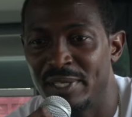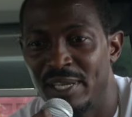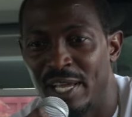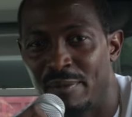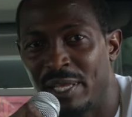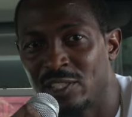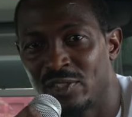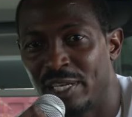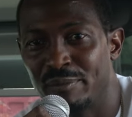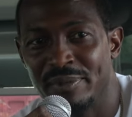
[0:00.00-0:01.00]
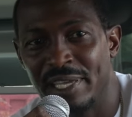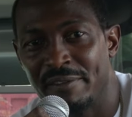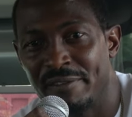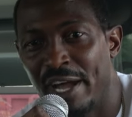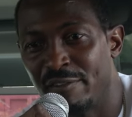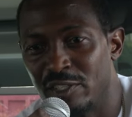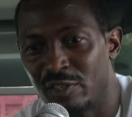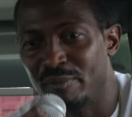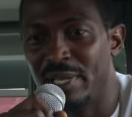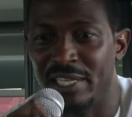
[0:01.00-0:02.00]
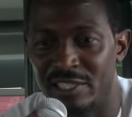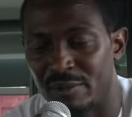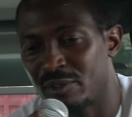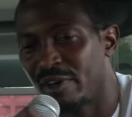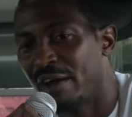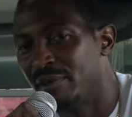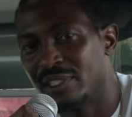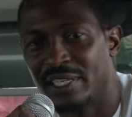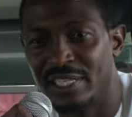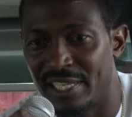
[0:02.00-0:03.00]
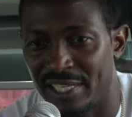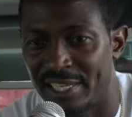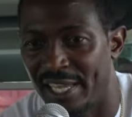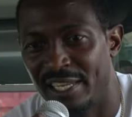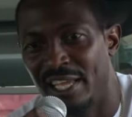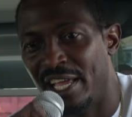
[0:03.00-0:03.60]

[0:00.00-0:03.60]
I'm not trying to get 500 million subscribers or anything like that,